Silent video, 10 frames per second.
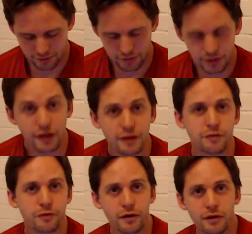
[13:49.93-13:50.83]
Yeah, it's
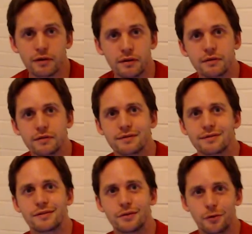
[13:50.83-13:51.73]
fun
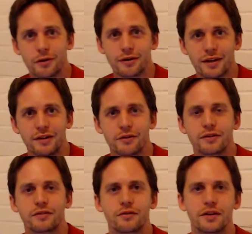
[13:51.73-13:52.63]
to work at your
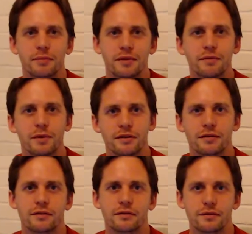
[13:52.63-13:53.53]
extreme limits,